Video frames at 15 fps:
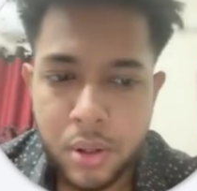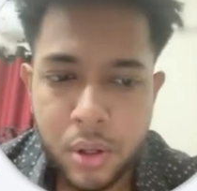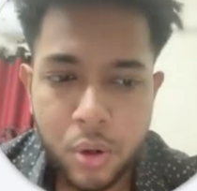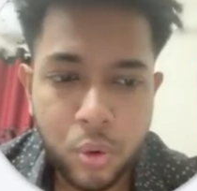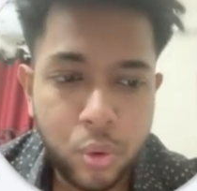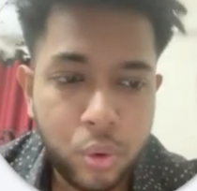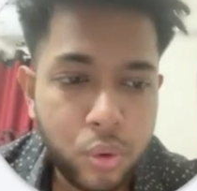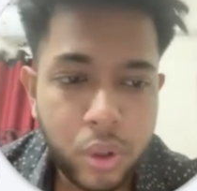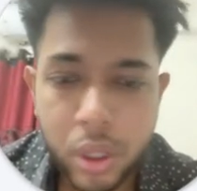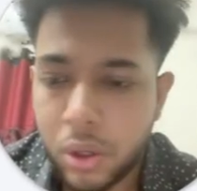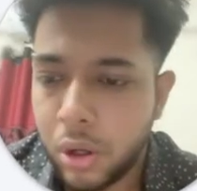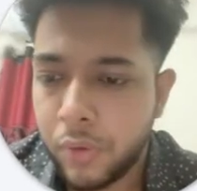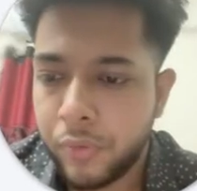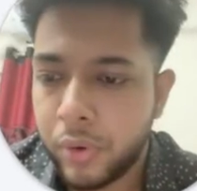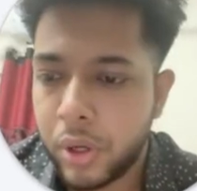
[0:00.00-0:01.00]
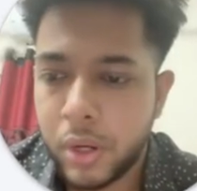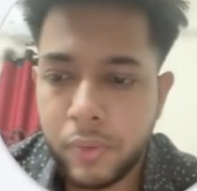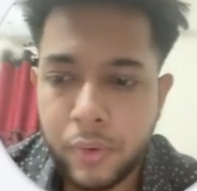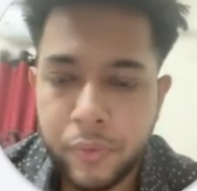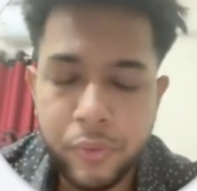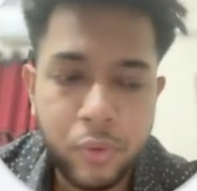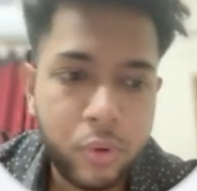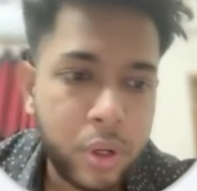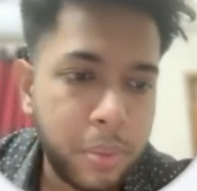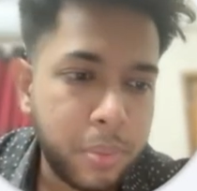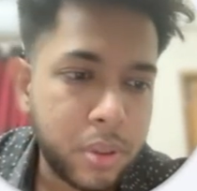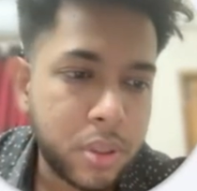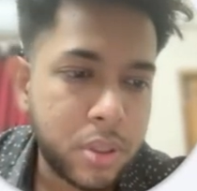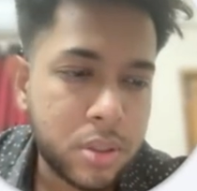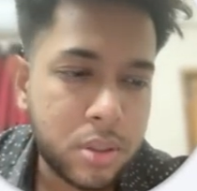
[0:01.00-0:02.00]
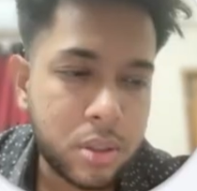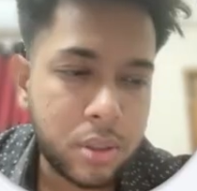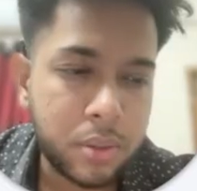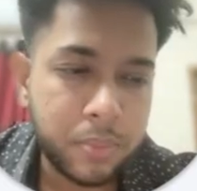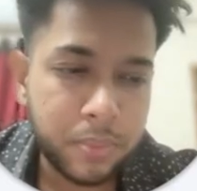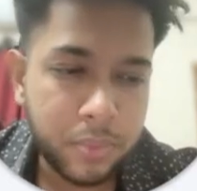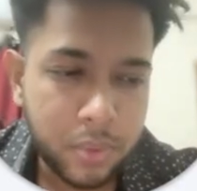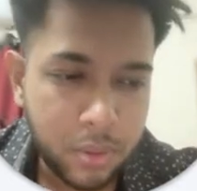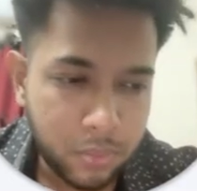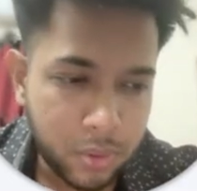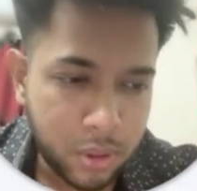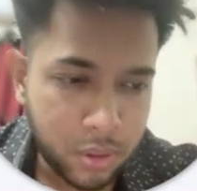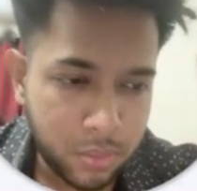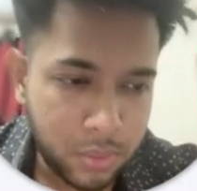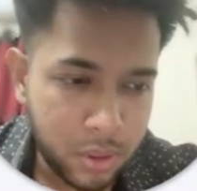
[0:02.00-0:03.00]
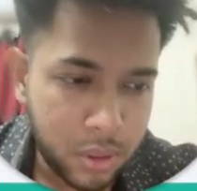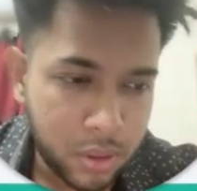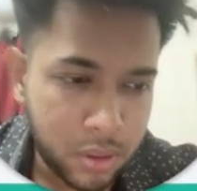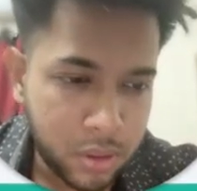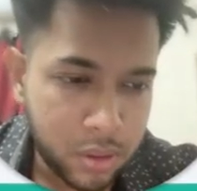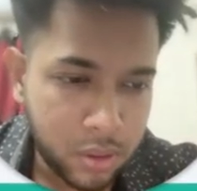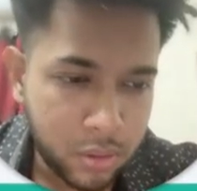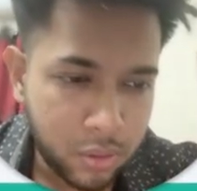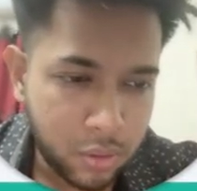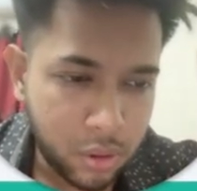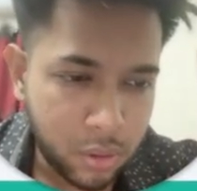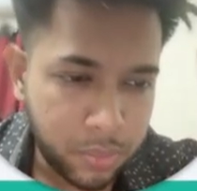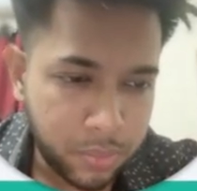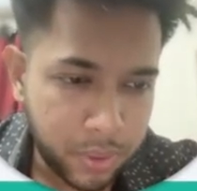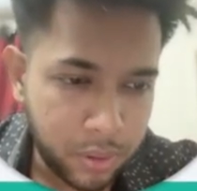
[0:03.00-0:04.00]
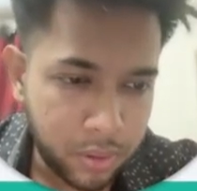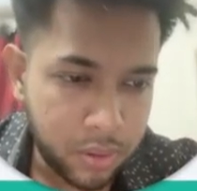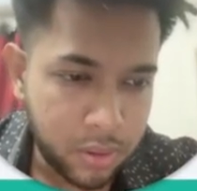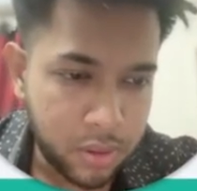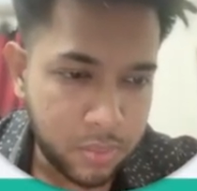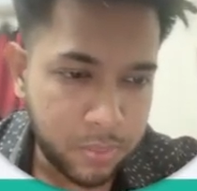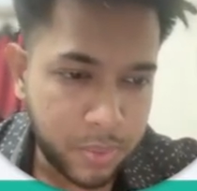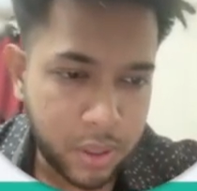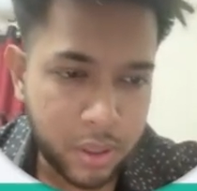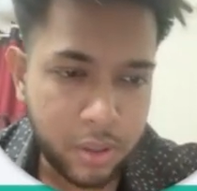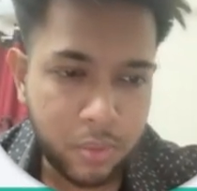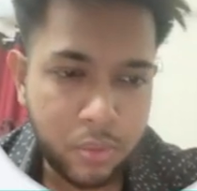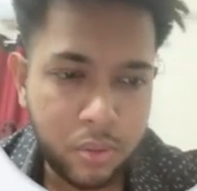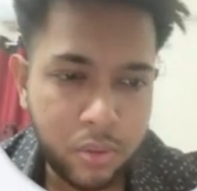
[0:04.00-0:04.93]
Who do I call for a level 4 emergency? I'm gonna be just copying this part out.